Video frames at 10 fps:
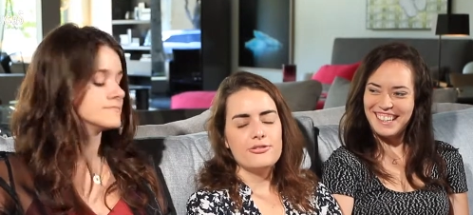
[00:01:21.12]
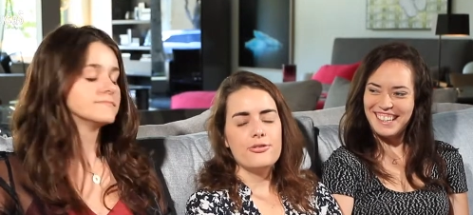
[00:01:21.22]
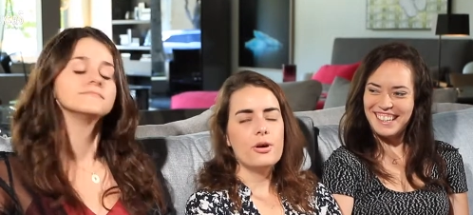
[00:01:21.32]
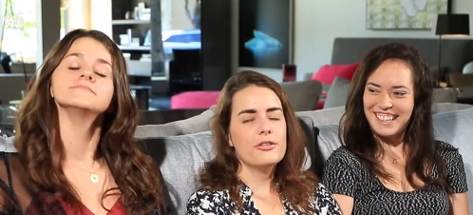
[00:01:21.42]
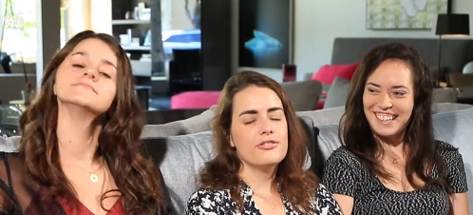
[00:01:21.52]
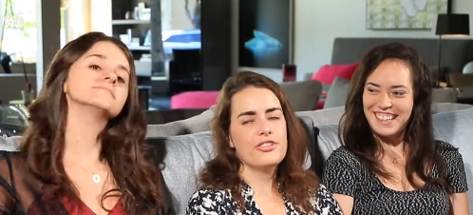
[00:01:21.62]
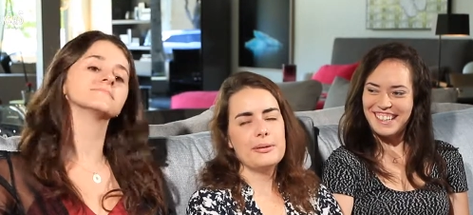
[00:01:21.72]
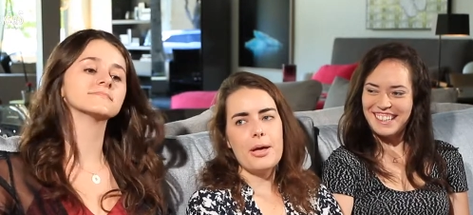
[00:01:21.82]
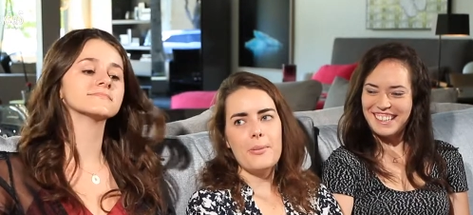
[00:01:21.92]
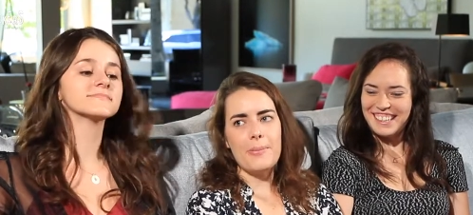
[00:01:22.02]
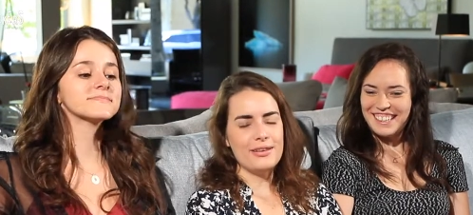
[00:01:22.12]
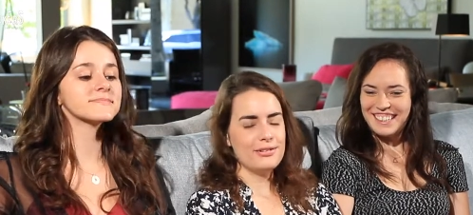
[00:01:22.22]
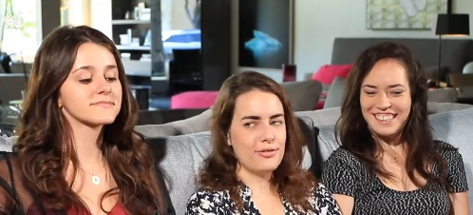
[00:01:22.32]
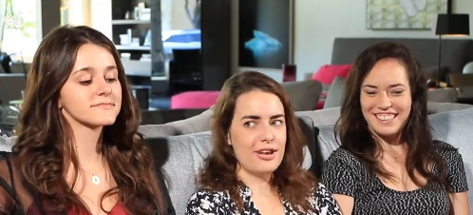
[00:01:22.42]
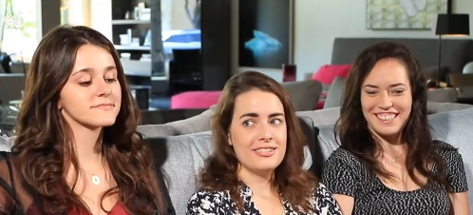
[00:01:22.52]
Speaker 1: Four female
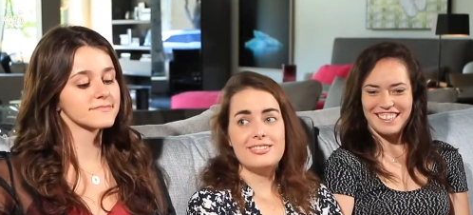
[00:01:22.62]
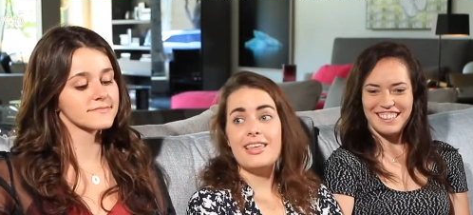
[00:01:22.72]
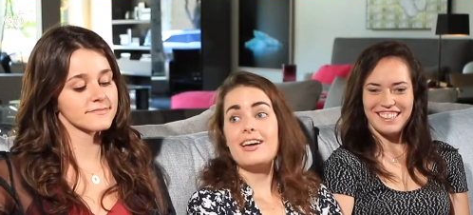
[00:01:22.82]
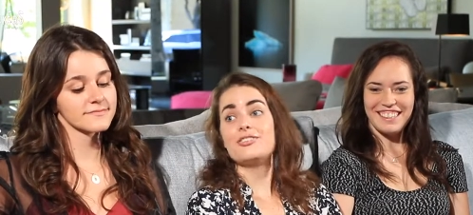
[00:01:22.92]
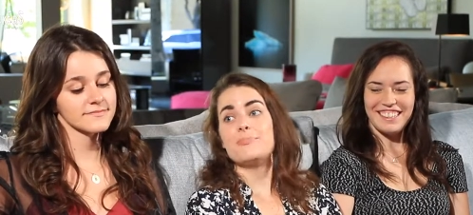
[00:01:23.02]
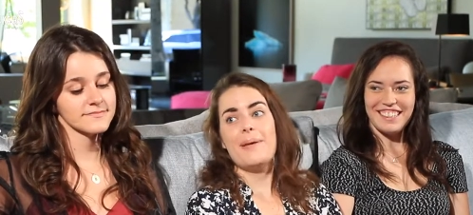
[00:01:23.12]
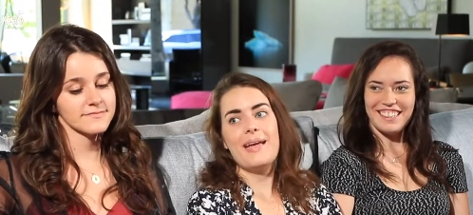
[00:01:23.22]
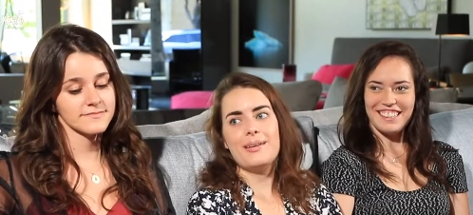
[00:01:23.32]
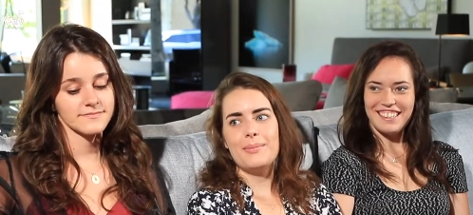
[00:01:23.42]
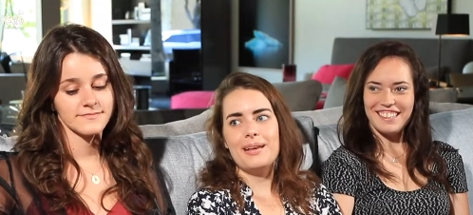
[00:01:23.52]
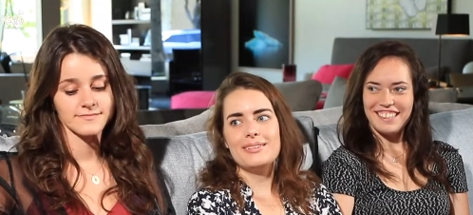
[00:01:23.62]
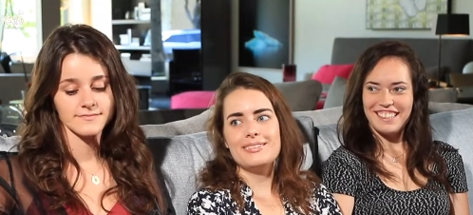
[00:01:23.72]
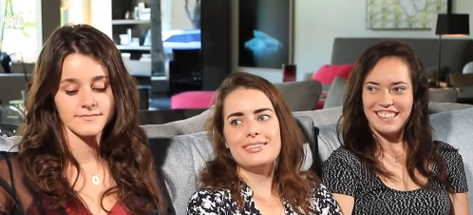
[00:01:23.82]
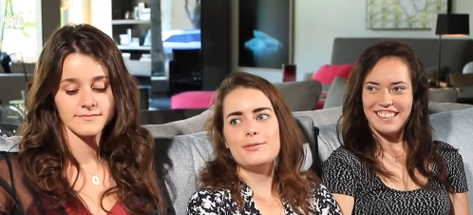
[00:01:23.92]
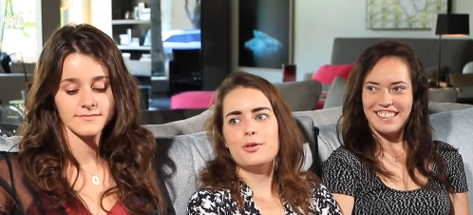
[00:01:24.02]
best friends slash
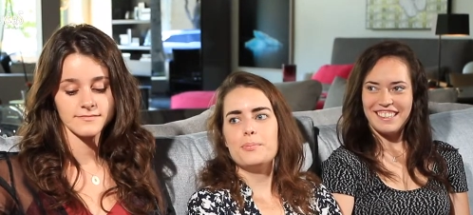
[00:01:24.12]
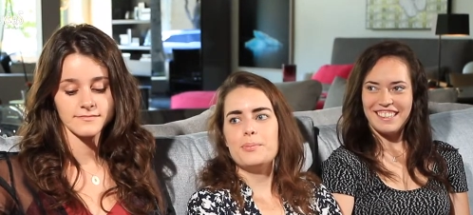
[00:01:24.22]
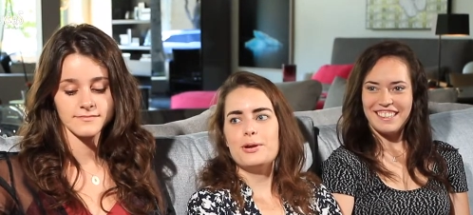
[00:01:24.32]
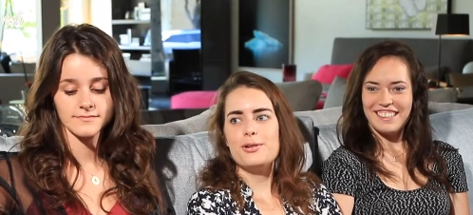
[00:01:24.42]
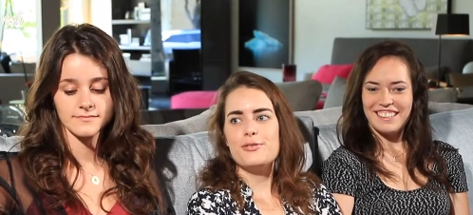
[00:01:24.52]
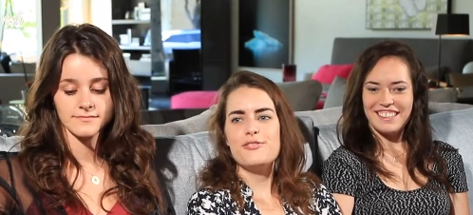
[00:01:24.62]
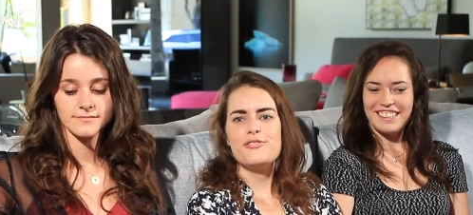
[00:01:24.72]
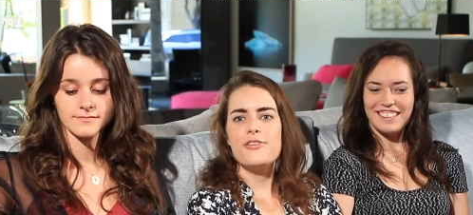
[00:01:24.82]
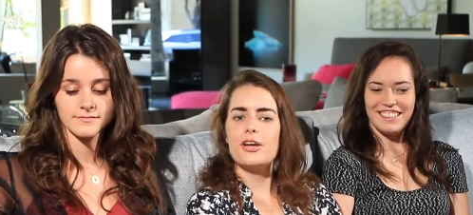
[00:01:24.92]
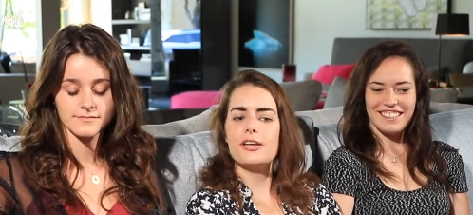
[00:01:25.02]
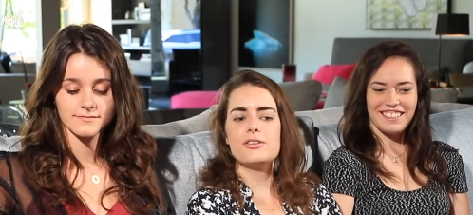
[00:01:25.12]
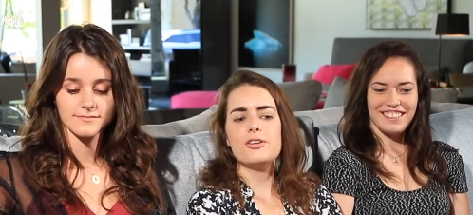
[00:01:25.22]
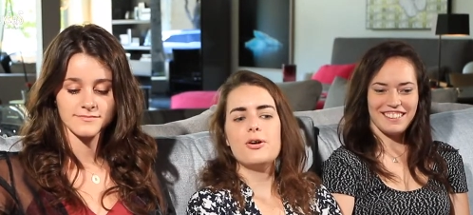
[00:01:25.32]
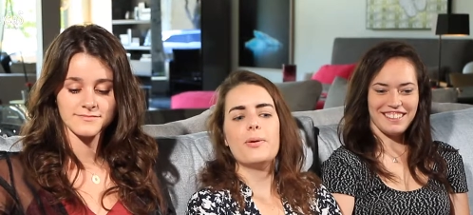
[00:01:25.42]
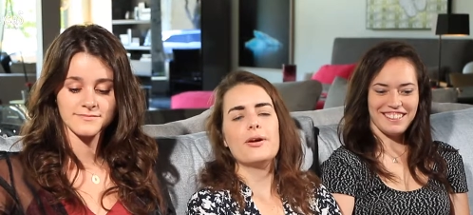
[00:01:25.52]
bandmates leave their middle of fucking
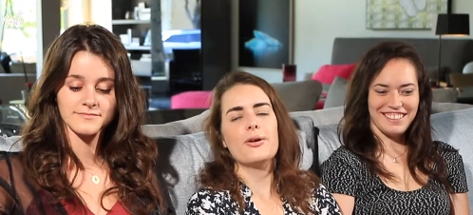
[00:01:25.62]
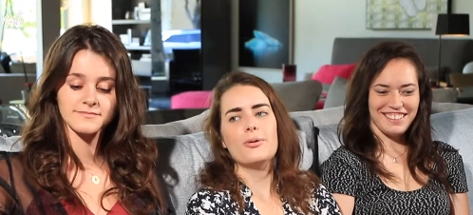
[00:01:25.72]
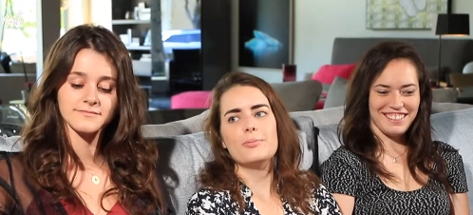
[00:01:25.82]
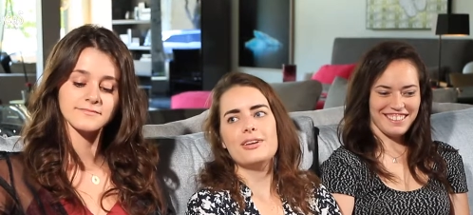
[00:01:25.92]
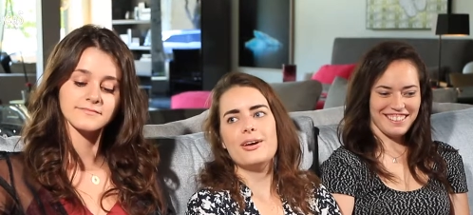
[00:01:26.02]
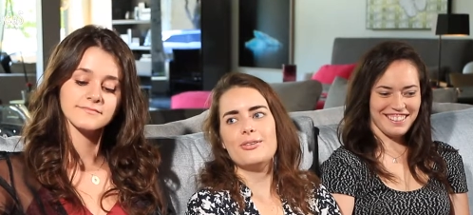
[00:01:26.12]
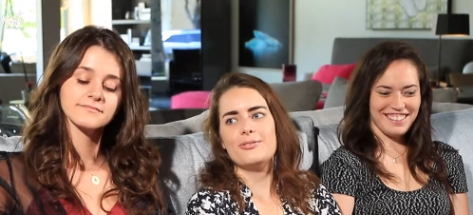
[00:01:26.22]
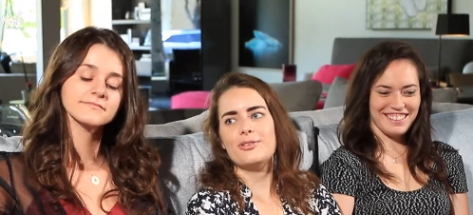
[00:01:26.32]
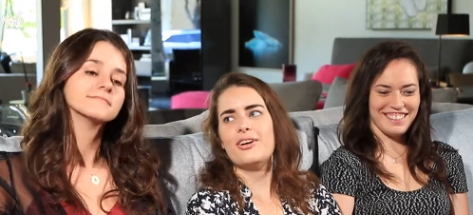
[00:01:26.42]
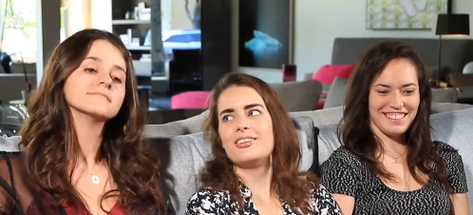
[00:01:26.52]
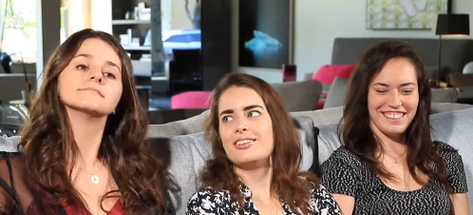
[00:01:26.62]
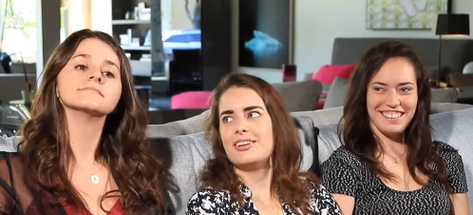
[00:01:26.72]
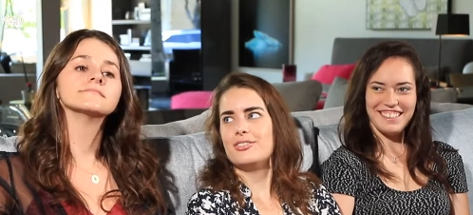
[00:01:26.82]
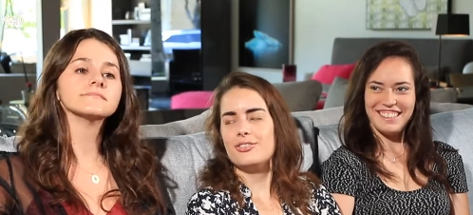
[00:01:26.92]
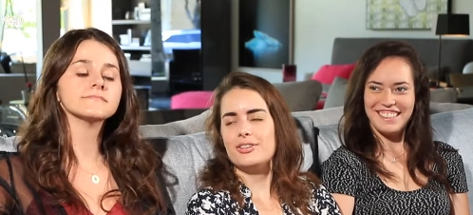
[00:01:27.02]
nowhere hometown for Los
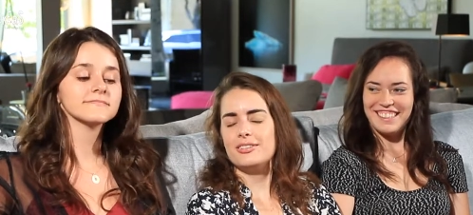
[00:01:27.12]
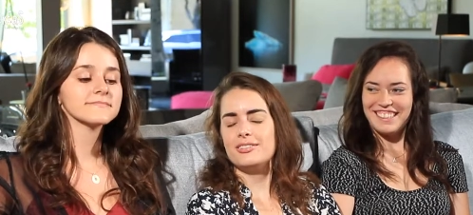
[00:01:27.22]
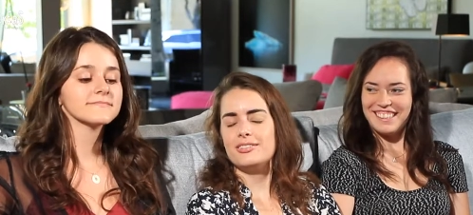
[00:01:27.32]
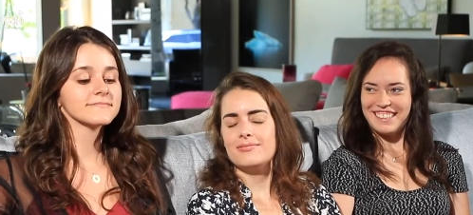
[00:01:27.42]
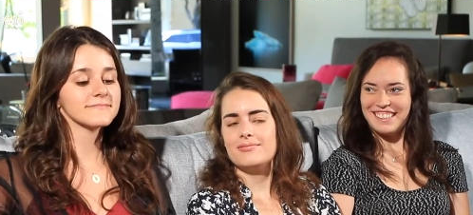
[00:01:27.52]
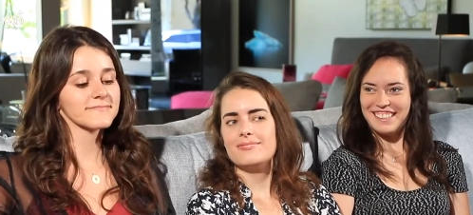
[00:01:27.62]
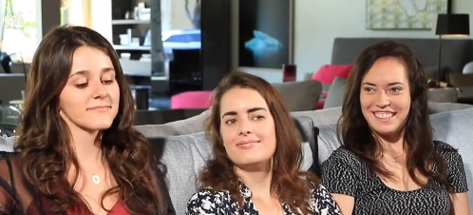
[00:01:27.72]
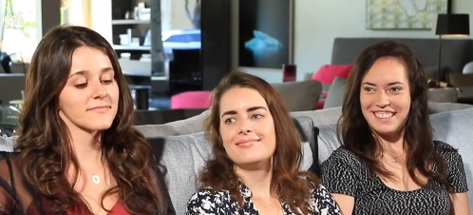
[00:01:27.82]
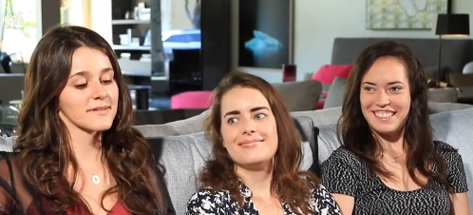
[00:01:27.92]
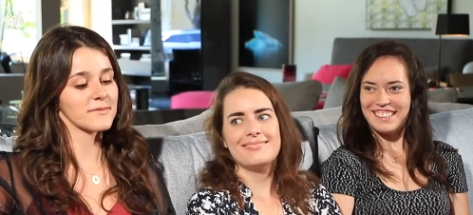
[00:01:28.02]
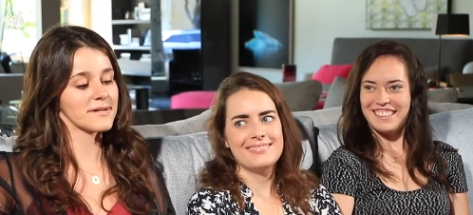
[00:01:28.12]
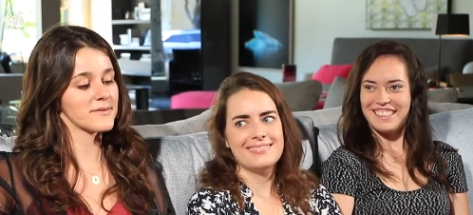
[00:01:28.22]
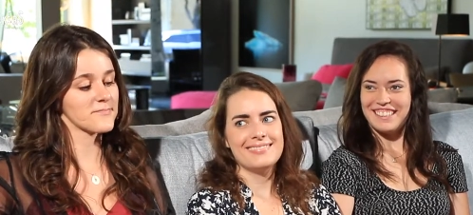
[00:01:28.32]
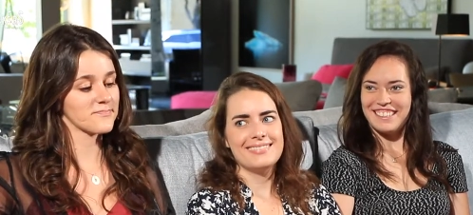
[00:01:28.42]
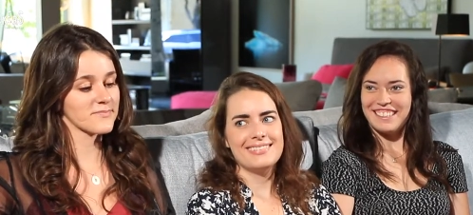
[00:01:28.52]
Angeles. That's
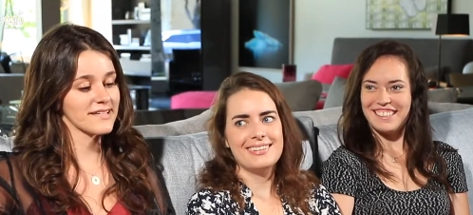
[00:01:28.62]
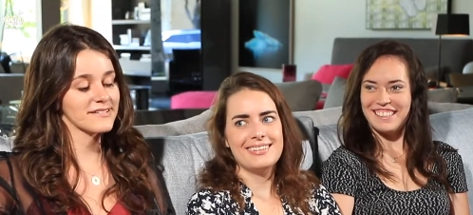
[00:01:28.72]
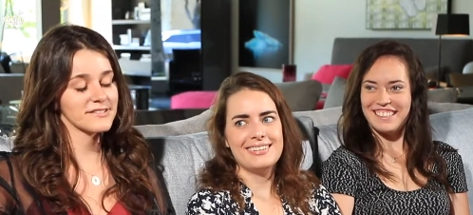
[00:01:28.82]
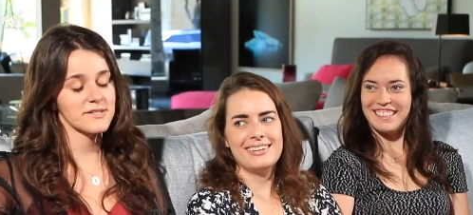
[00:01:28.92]
it. Killed